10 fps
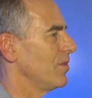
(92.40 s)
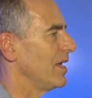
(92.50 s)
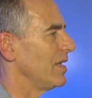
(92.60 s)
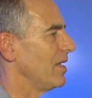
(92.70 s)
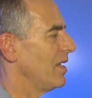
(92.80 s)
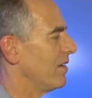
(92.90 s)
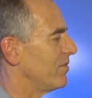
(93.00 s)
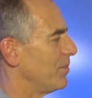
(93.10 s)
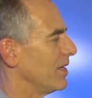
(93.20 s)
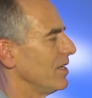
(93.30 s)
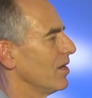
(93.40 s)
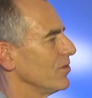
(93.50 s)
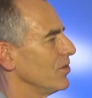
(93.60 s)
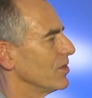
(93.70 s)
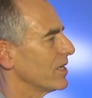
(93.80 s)
that everybody
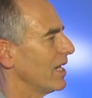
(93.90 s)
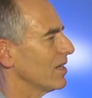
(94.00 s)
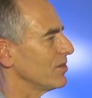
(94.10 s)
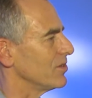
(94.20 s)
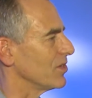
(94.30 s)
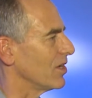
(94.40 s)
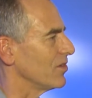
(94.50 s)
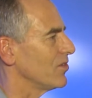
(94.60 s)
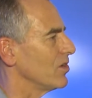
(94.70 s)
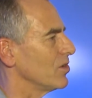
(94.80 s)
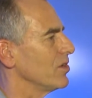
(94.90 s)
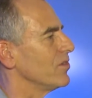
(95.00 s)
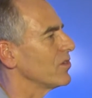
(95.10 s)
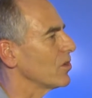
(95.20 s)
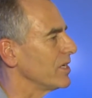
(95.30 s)
knows who your characters are. So good
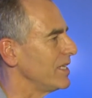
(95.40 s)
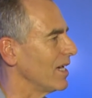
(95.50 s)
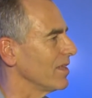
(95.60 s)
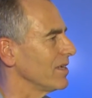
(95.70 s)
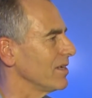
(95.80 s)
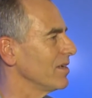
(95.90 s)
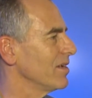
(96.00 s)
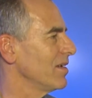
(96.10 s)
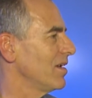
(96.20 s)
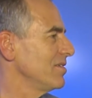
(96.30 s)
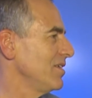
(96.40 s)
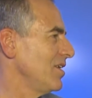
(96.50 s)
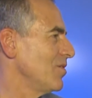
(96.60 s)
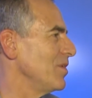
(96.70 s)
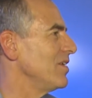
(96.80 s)
storytelling, uh, you
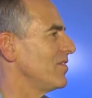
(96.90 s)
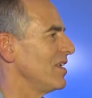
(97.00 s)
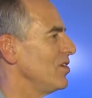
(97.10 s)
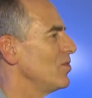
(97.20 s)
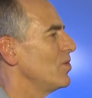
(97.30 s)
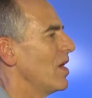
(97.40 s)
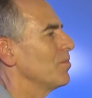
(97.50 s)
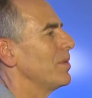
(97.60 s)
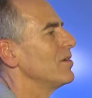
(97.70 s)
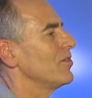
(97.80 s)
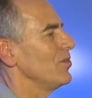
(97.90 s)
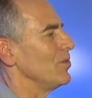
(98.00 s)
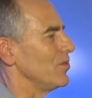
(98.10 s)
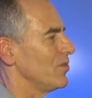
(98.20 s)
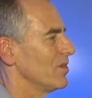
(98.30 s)
know, means that you help
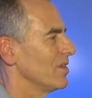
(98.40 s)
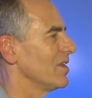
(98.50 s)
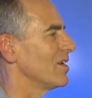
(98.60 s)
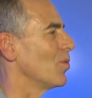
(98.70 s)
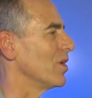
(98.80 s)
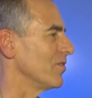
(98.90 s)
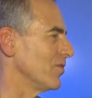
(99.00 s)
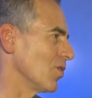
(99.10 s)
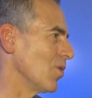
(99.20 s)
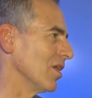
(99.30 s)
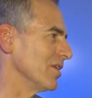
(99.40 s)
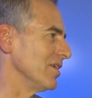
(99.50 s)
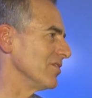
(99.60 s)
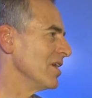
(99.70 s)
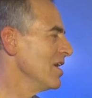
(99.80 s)
introduce their wonderful
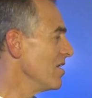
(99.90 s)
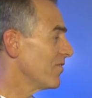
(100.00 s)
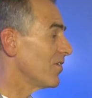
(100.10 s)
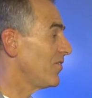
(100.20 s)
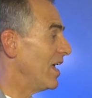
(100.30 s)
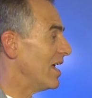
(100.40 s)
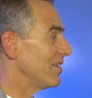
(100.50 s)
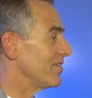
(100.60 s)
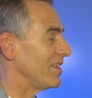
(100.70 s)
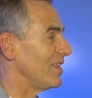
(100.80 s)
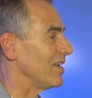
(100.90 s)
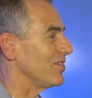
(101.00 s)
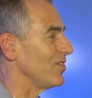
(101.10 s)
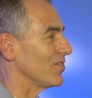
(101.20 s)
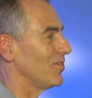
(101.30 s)
qualities. For fans, I think
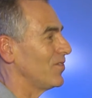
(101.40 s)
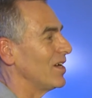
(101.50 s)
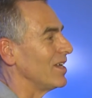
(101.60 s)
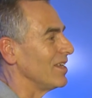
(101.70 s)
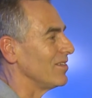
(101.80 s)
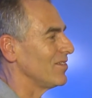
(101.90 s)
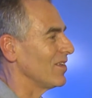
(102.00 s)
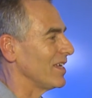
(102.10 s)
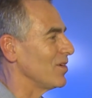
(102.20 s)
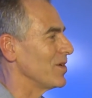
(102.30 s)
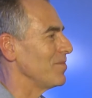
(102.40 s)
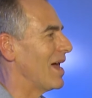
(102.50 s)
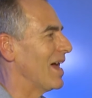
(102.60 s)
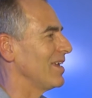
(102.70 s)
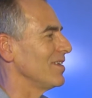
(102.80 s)
it's just fun. It's like going
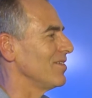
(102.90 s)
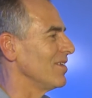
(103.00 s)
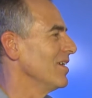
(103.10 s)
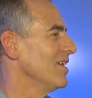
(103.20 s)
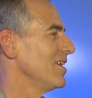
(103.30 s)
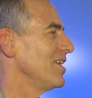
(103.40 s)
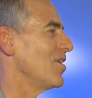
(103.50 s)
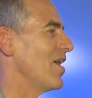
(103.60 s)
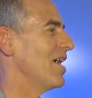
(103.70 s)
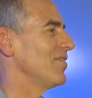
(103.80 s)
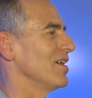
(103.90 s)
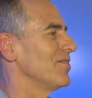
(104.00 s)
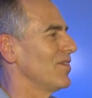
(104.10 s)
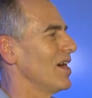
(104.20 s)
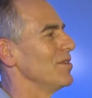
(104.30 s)
back and you know having a
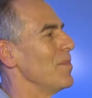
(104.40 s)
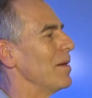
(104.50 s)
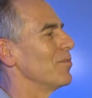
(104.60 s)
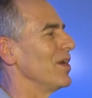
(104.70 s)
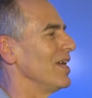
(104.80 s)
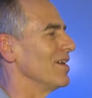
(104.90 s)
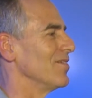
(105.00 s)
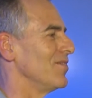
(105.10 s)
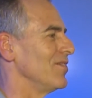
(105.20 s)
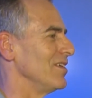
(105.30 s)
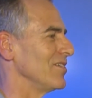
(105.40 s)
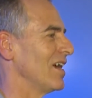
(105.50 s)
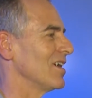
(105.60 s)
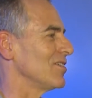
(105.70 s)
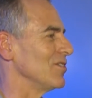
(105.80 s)
fond memory of these
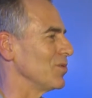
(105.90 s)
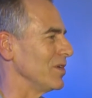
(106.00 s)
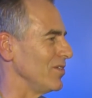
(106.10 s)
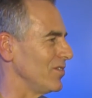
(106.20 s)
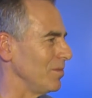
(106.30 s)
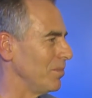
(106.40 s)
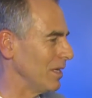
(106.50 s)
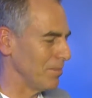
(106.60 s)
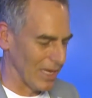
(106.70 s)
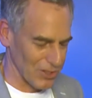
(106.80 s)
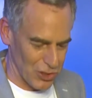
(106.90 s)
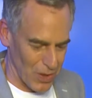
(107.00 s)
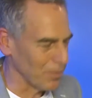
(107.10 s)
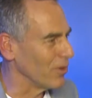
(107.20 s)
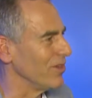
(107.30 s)
characters. When you see Pigpen
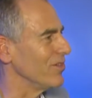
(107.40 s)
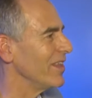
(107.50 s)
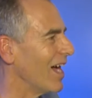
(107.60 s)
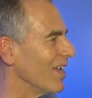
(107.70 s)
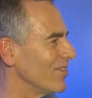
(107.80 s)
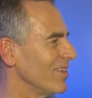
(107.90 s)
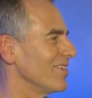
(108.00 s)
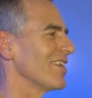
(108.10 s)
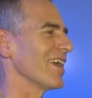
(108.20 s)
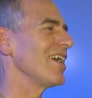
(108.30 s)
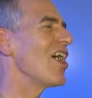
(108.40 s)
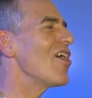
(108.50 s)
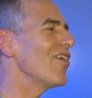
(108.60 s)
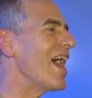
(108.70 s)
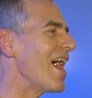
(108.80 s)
show up with his dust, it's like,
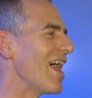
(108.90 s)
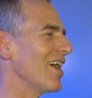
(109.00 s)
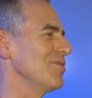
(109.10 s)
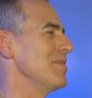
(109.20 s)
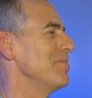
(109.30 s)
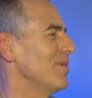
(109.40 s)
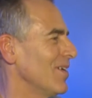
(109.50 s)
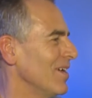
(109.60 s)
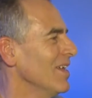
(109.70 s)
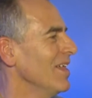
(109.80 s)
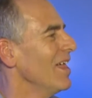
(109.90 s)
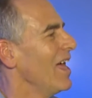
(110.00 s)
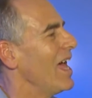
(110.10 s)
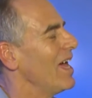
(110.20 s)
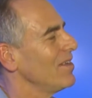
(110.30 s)
oh yeah, I remember.
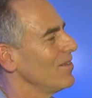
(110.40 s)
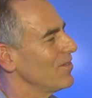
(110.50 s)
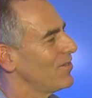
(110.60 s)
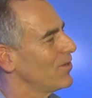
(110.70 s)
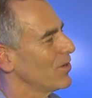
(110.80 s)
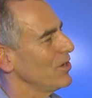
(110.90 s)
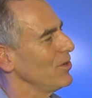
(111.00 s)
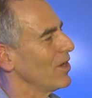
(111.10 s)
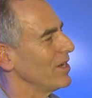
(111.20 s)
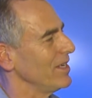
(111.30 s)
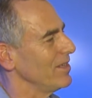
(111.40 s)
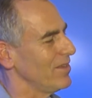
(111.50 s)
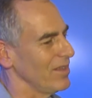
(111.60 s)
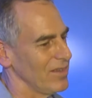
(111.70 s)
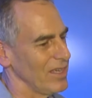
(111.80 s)
And for a new
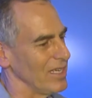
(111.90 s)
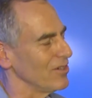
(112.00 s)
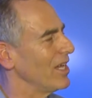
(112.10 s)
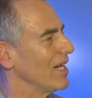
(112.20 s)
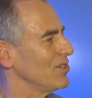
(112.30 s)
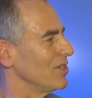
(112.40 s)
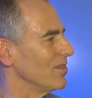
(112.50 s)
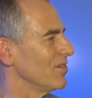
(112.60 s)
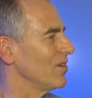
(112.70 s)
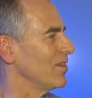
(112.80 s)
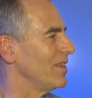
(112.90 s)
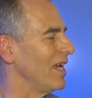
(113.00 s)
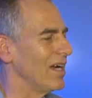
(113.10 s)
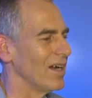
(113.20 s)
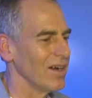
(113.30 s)
audience, it's an introduction so that
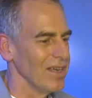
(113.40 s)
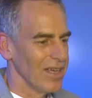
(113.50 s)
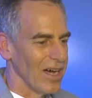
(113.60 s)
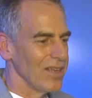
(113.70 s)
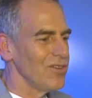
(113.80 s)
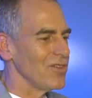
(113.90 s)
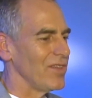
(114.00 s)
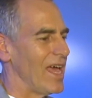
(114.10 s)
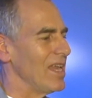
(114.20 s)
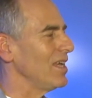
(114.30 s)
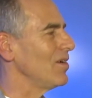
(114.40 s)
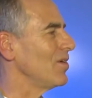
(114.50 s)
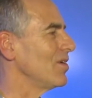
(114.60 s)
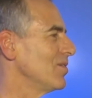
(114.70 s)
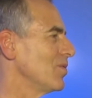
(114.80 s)
they're
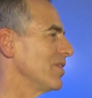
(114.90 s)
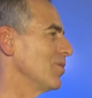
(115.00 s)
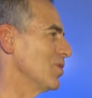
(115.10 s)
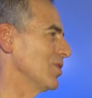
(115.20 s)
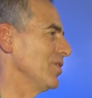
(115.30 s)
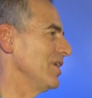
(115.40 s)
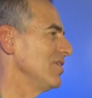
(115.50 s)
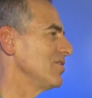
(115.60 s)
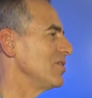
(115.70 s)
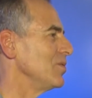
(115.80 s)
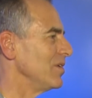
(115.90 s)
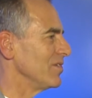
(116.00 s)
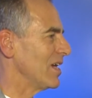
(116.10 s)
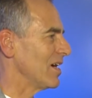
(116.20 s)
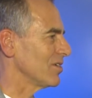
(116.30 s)
understanding what the world is and who
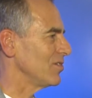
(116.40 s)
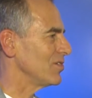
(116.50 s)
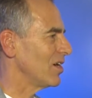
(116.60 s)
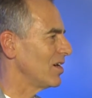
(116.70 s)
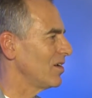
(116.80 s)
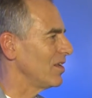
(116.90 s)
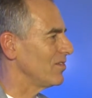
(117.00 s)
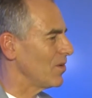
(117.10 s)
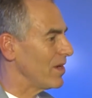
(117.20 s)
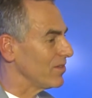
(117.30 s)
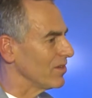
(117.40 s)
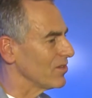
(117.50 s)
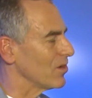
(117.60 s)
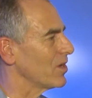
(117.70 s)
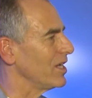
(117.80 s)
these characters are. And so as the
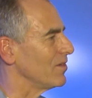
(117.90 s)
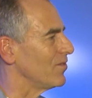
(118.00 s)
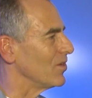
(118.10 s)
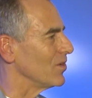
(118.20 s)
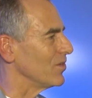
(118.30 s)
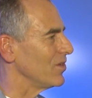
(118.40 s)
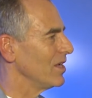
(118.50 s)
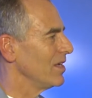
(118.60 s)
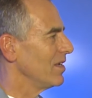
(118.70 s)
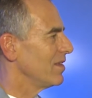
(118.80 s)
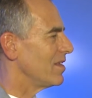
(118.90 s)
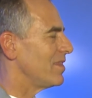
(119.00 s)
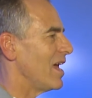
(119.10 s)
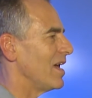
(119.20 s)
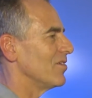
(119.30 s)
story unfolds, that
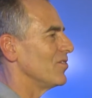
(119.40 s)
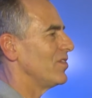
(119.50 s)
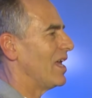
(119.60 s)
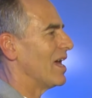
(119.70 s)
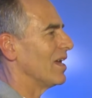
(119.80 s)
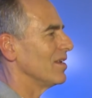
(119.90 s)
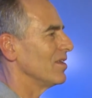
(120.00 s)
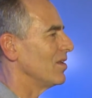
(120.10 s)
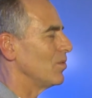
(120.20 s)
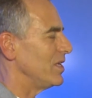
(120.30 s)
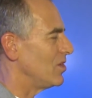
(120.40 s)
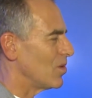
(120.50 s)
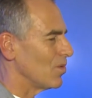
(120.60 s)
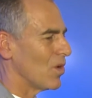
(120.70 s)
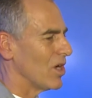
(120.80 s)
they understand, that we
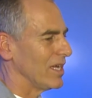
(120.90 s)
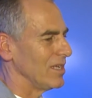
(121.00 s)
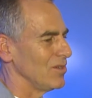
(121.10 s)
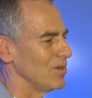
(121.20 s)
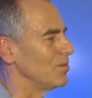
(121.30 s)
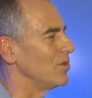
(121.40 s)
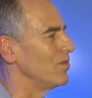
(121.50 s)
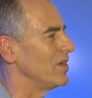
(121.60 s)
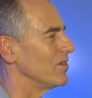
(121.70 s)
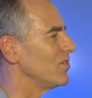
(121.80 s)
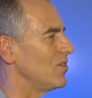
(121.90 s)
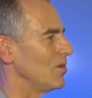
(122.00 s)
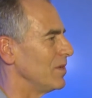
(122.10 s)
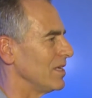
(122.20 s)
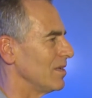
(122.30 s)
don't walk into a movie
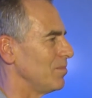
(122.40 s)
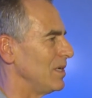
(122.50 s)
assuming that